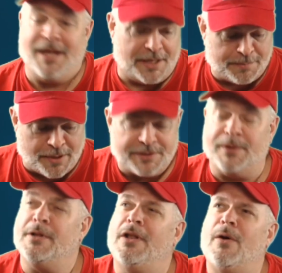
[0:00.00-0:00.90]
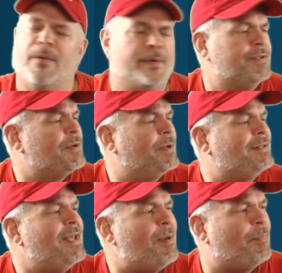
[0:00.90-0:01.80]
especially on the lower one. So a
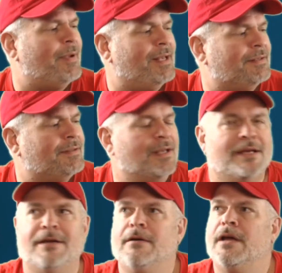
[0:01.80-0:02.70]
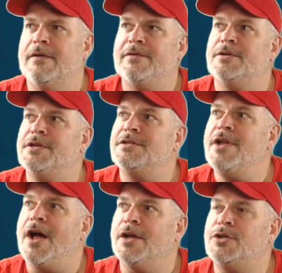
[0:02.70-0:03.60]
tip is, if you're just
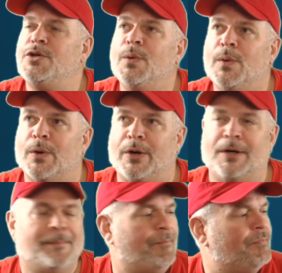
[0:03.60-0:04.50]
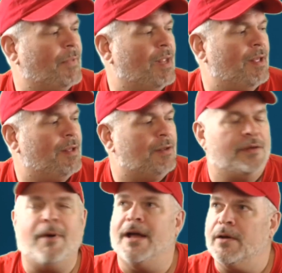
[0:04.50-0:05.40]
not sure,
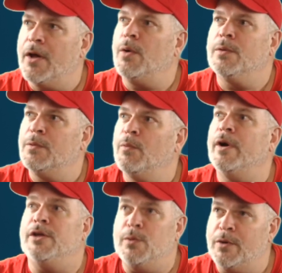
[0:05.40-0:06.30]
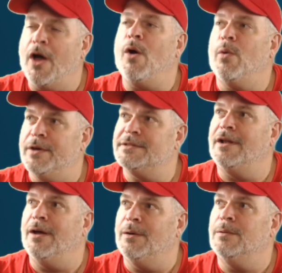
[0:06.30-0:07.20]
you might go what you know is
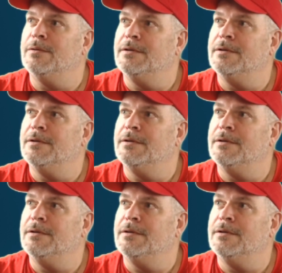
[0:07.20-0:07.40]
low.